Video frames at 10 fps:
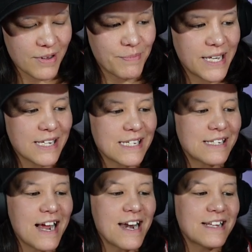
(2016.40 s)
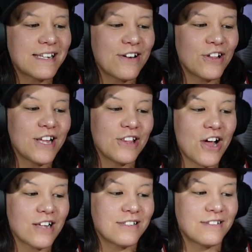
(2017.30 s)
because it's not necessarily a
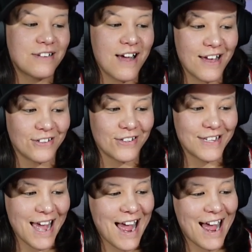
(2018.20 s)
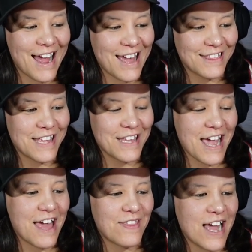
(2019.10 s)
lost title yeah and then the
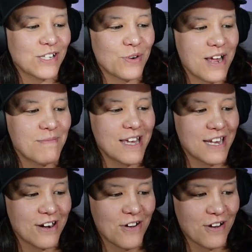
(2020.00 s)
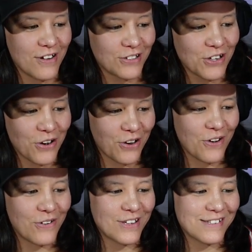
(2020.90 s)
and that's what i mean
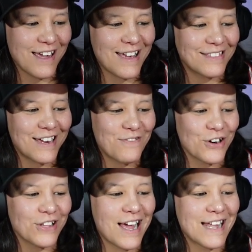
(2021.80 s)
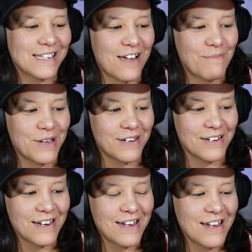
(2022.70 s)
loco. is like they realize I've
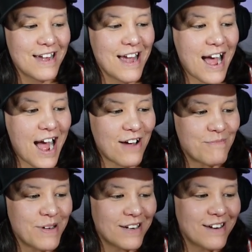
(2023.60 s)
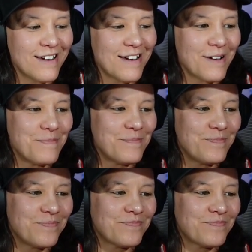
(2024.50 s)
been I've been um